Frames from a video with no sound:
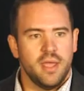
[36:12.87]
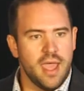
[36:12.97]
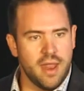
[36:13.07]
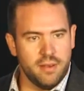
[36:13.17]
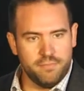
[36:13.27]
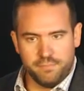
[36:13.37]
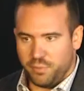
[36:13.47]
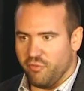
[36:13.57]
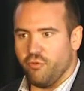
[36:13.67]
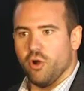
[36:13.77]
and
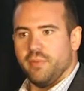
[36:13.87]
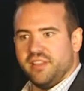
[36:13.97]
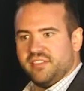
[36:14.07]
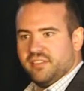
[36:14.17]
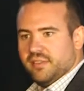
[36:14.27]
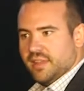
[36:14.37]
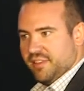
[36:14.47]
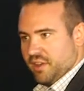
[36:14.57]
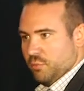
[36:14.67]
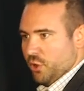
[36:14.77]
performance that
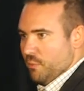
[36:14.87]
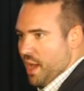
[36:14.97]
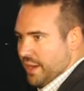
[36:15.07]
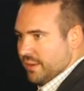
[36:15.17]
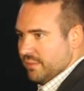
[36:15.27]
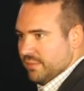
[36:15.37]
it's going to blow your mind.